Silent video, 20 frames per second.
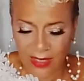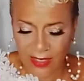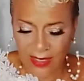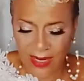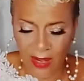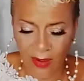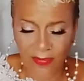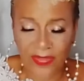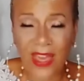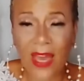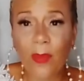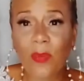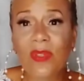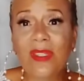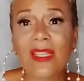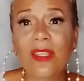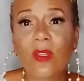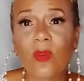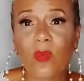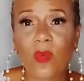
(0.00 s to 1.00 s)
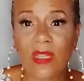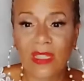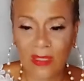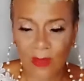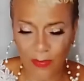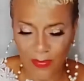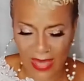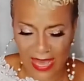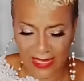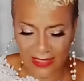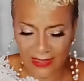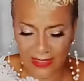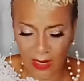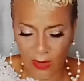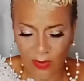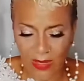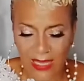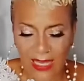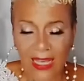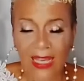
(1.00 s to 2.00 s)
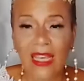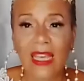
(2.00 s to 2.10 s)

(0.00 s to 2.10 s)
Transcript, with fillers: Now, that was in the recent past. Now,